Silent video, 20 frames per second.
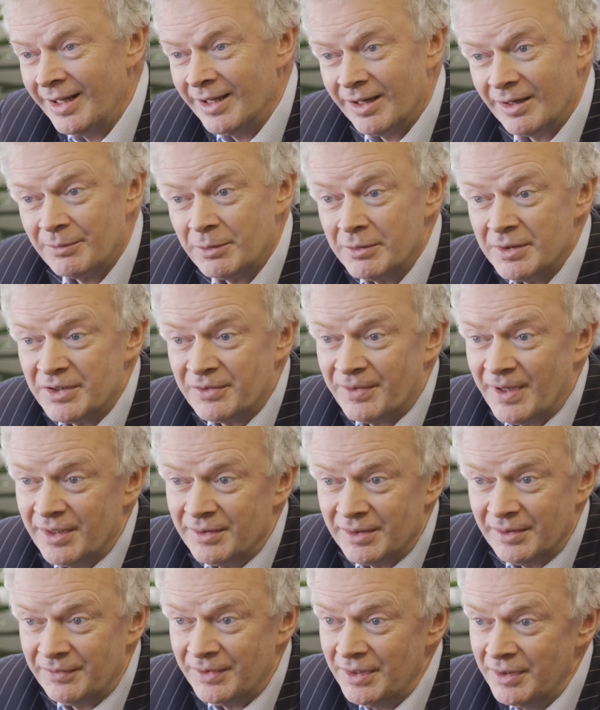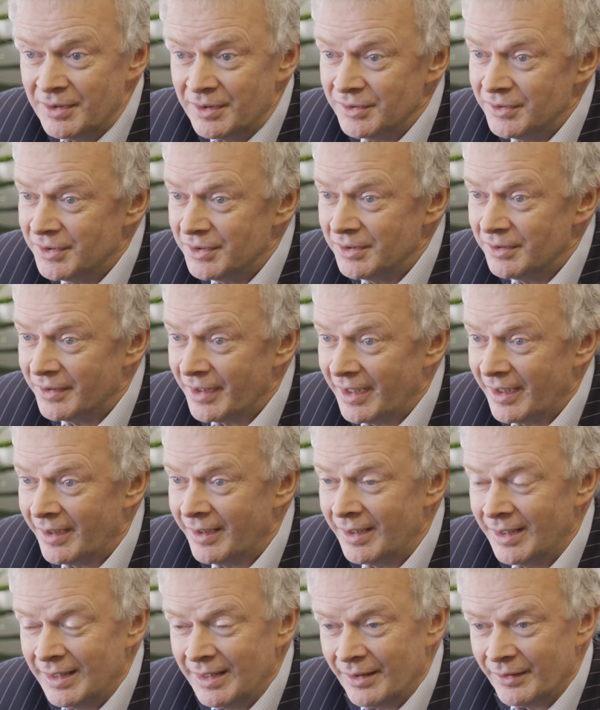I've always found if you can do that,
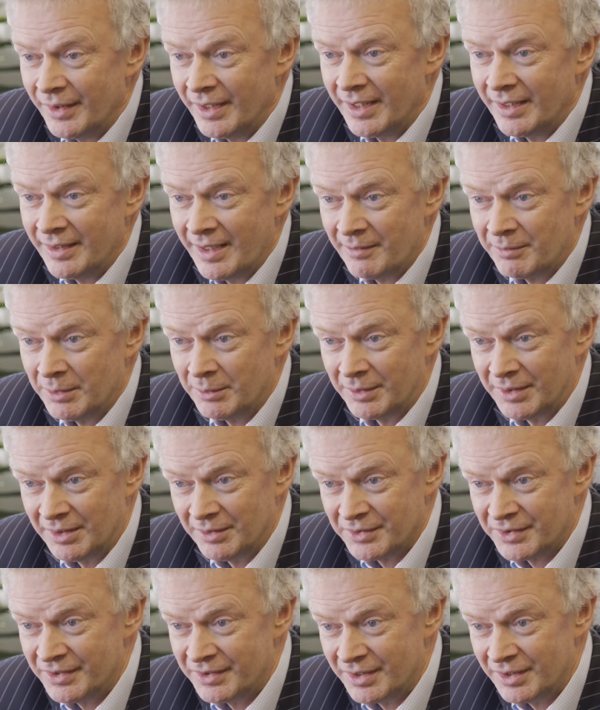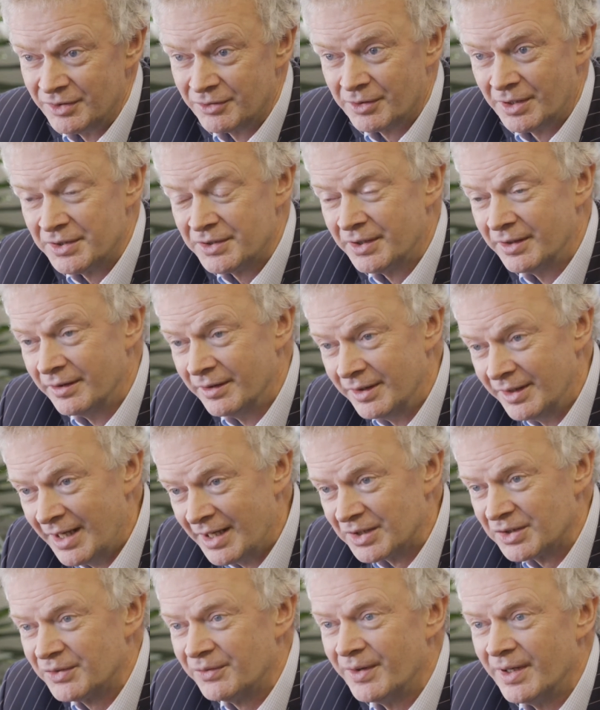then everyone else is interested in the
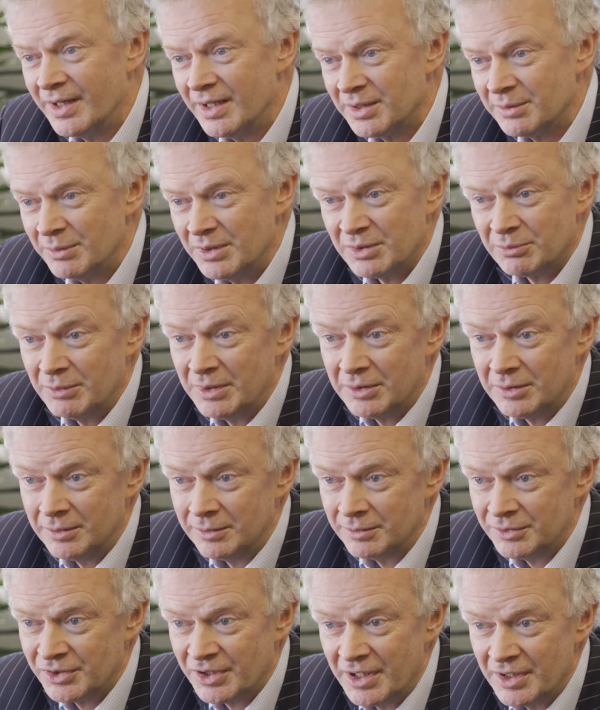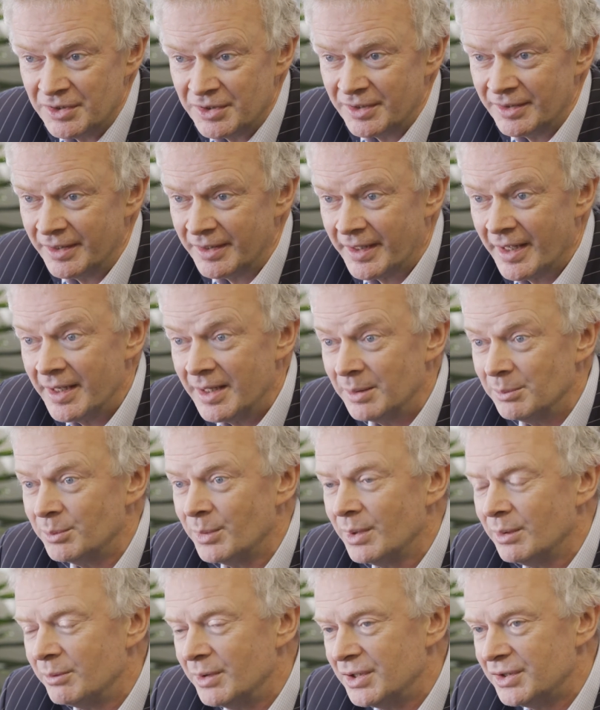next phase, which we call changing the game,
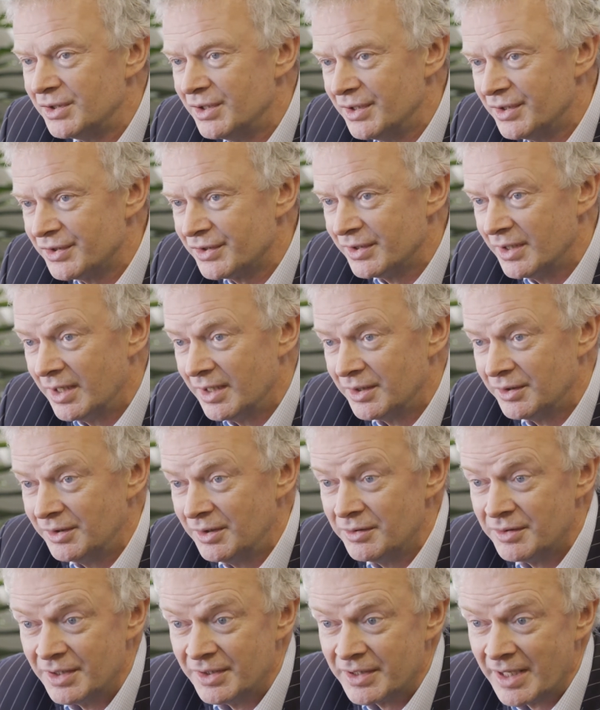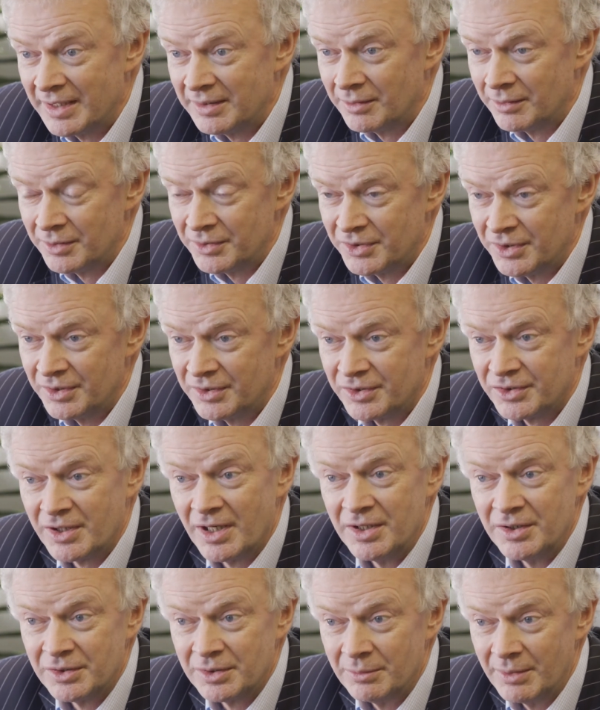which is using technology to
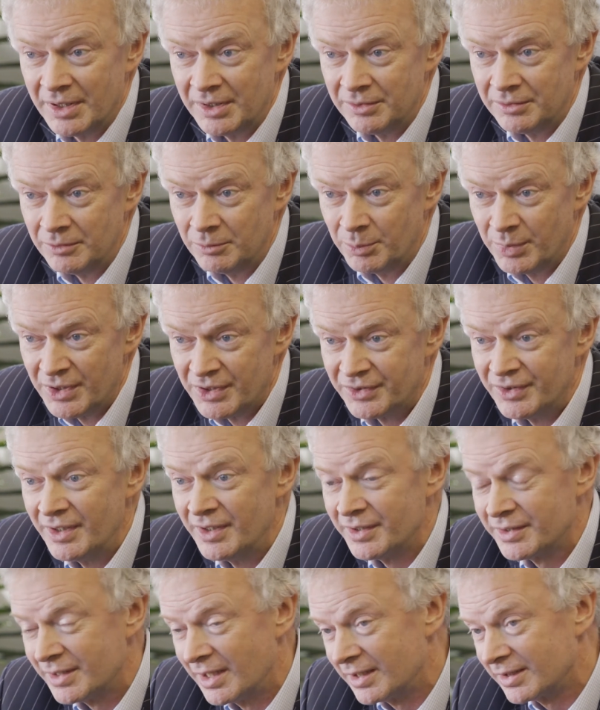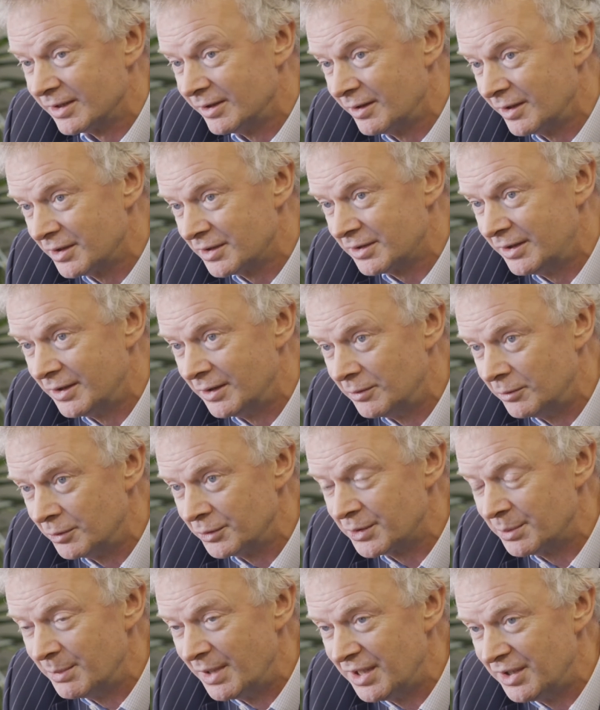change the way you do business. It's largely an
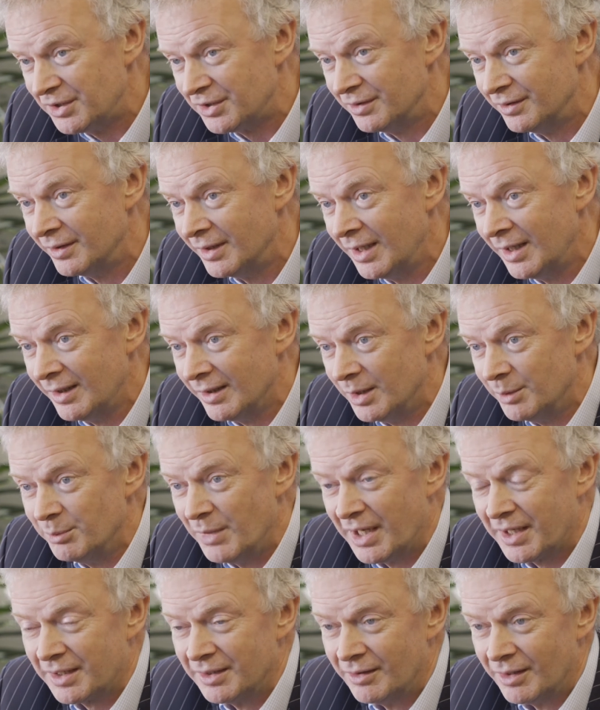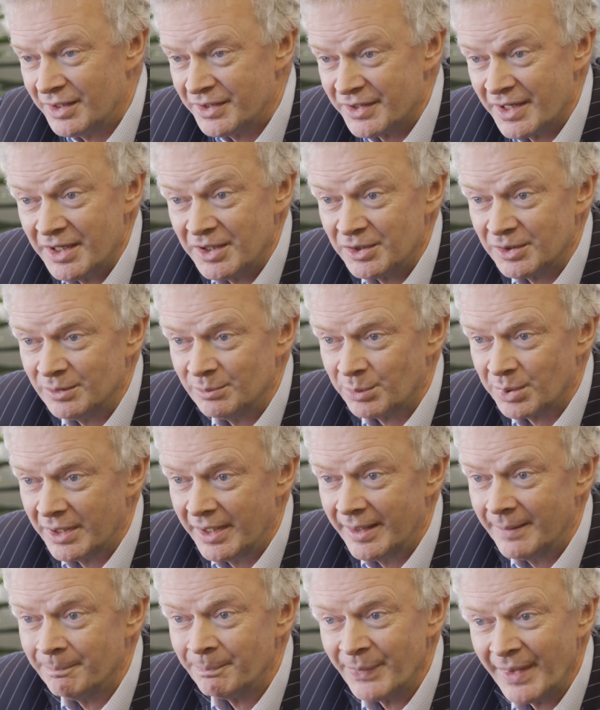automation and mechanisation
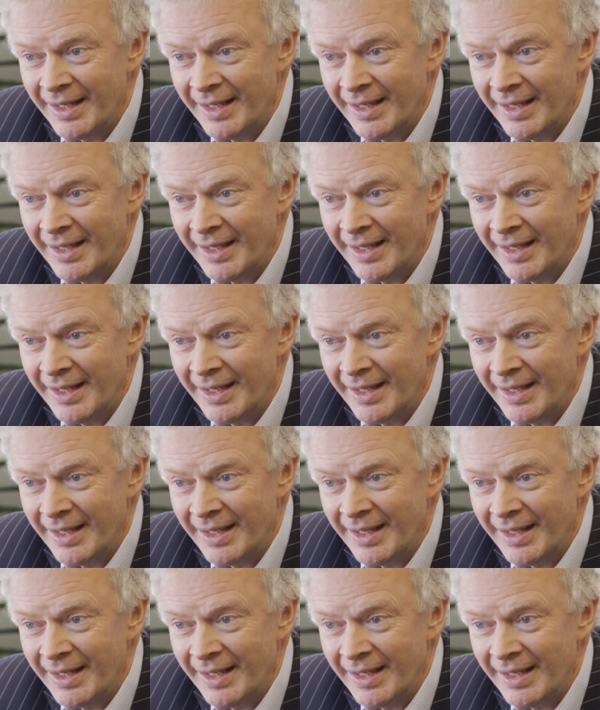play.